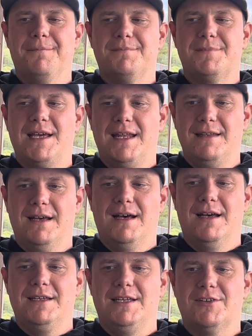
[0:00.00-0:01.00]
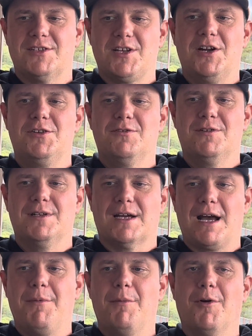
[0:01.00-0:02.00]
Then started doing a
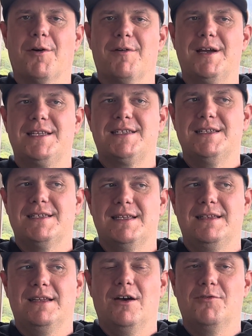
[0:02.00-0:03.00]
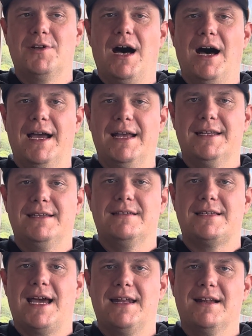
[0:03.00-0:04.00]
couple more races in 09
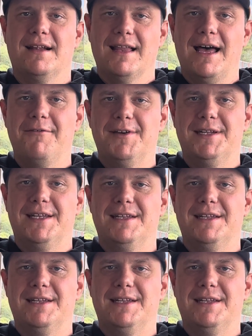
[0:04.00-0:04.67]
and 10 and 11,